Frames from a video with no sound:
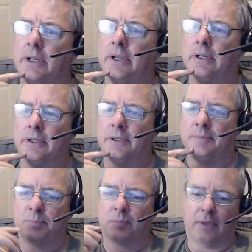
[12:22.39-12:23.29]

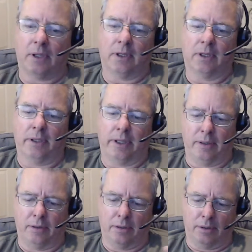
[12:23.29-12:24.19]
I
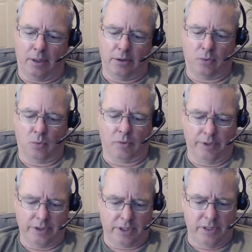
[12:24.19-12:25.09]
used to work for
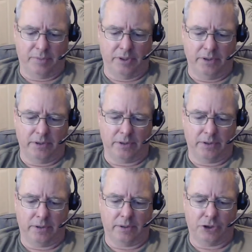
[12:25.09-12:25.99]
these companies,
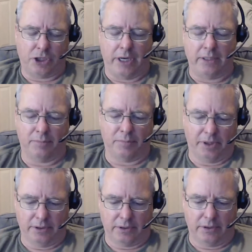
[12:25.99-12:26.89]
chain
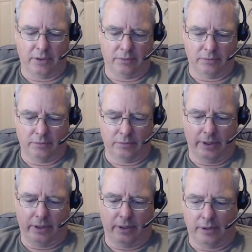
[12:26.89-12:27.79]
companies,
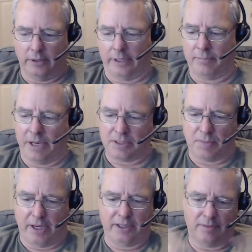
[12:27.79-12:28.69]
like Best
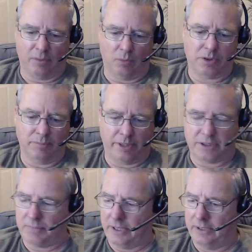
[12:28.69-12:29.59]
Buy, except it wasn't
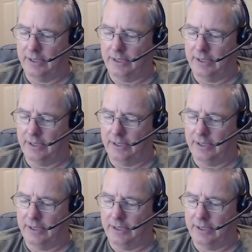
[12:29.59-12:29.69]
Best Buy.